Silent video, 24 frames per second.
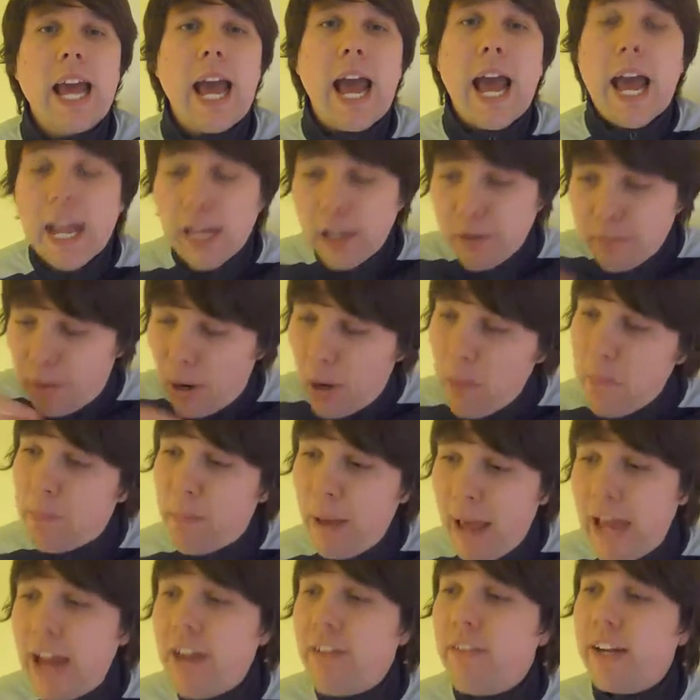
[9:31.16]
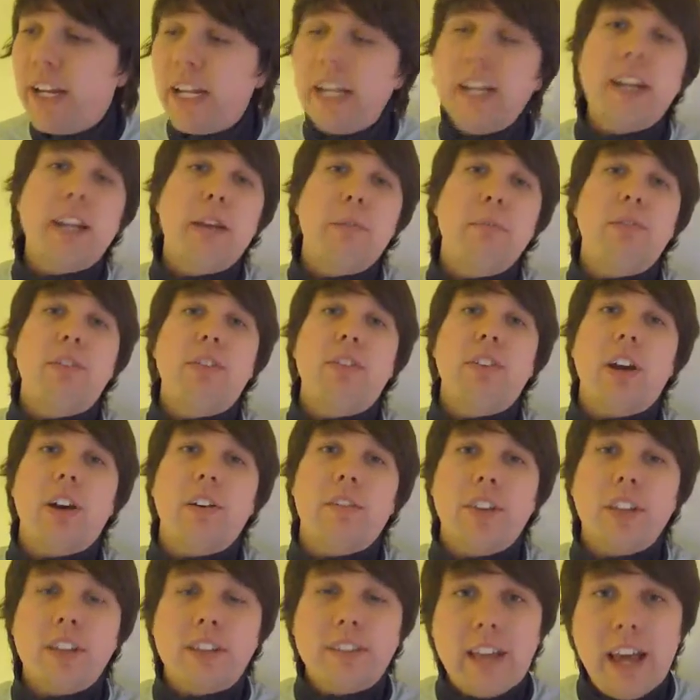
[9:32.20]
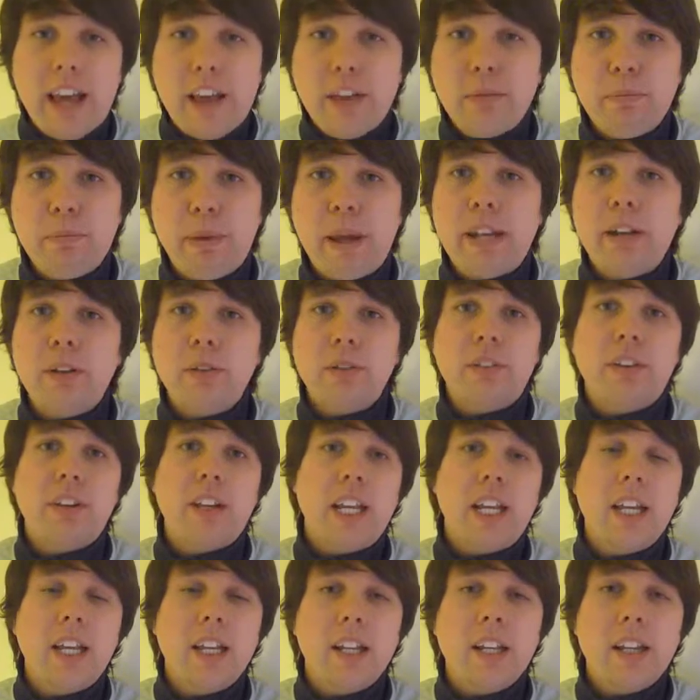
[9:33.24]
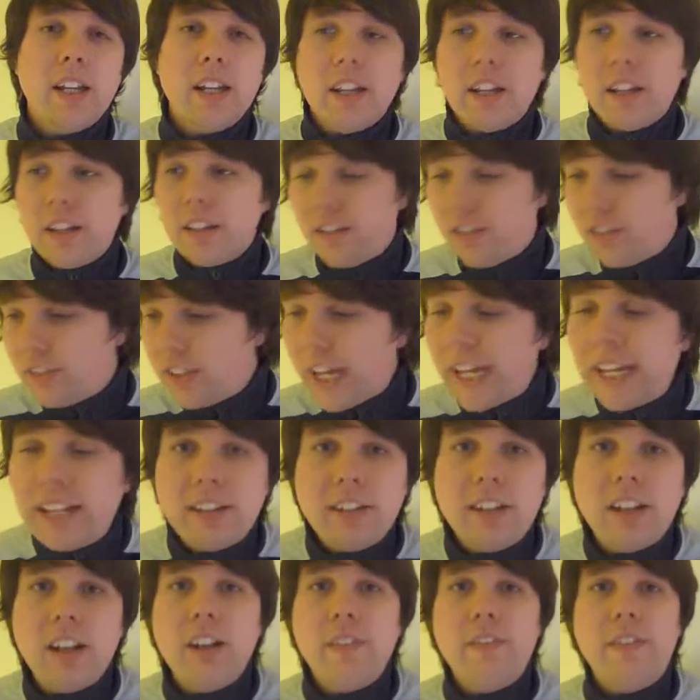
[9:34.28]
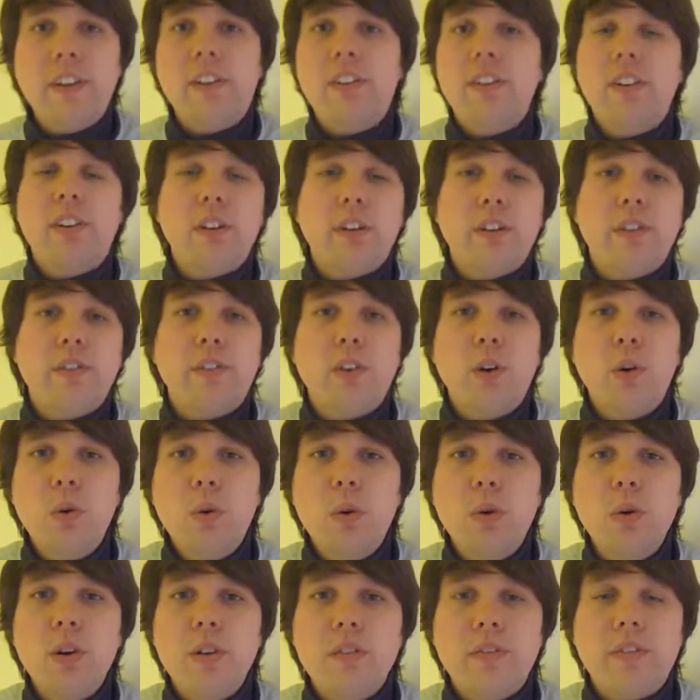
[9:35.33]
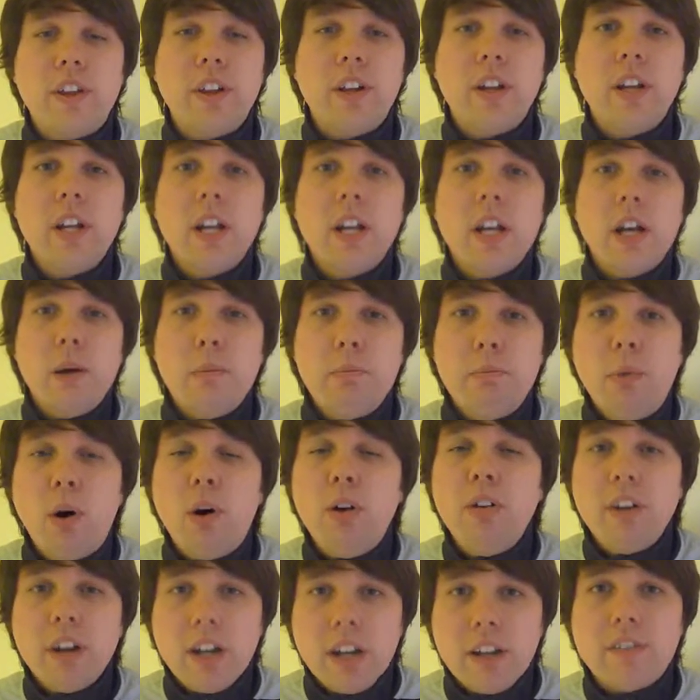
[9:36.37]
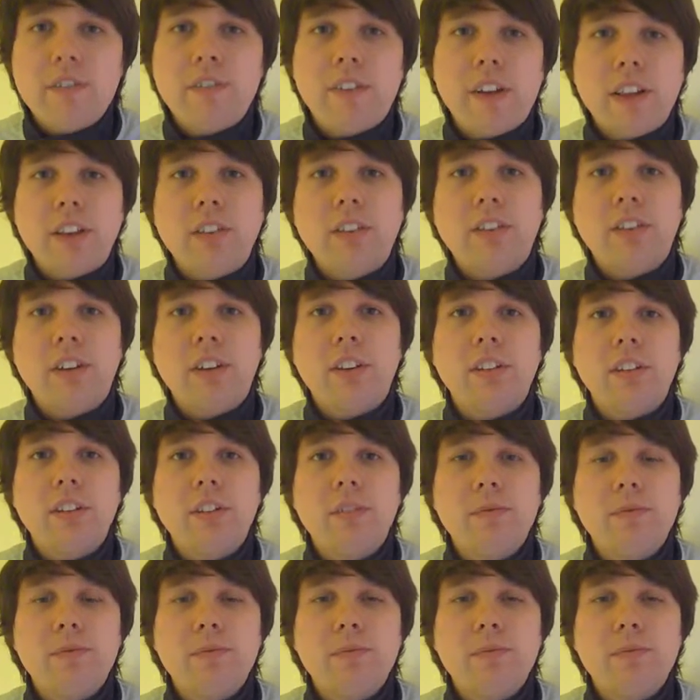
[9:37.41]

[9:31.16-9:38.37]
And by bearing in himself the death penalty stated in Leviticus for all of the moral offences,